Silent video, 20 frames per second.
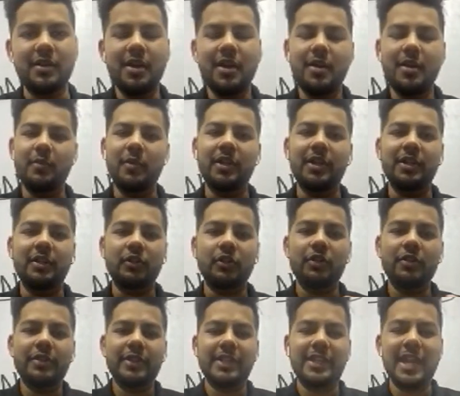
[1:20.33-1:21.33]
But it couldn't
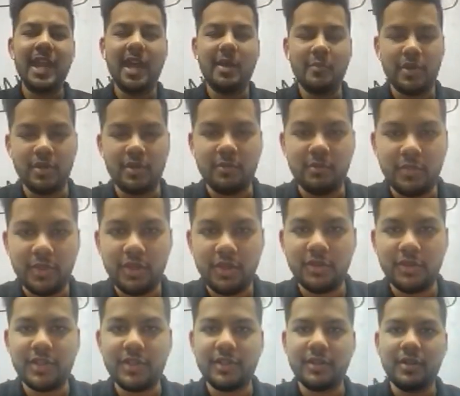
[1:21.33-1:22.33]
really happen
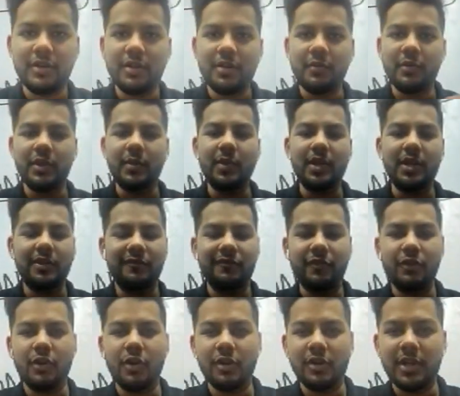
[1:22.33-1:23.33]
because we waited for
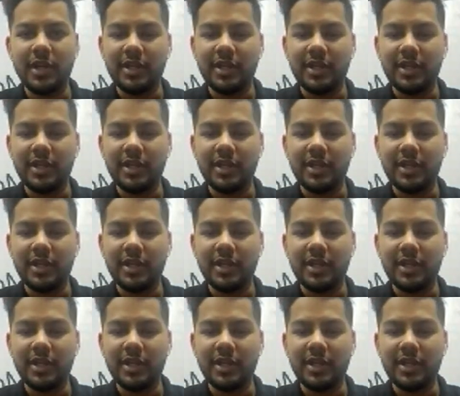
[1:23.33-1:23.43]
long.